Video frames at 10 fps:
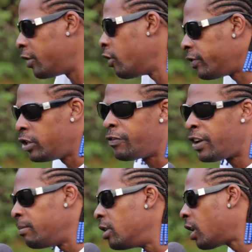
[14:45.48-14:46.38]
Cause enough, enough
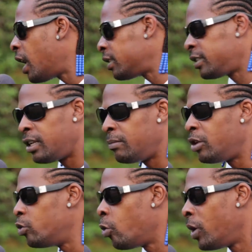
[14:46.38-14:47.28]
of them look at artists and do
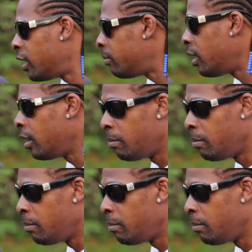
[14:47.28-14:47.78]
not know when them there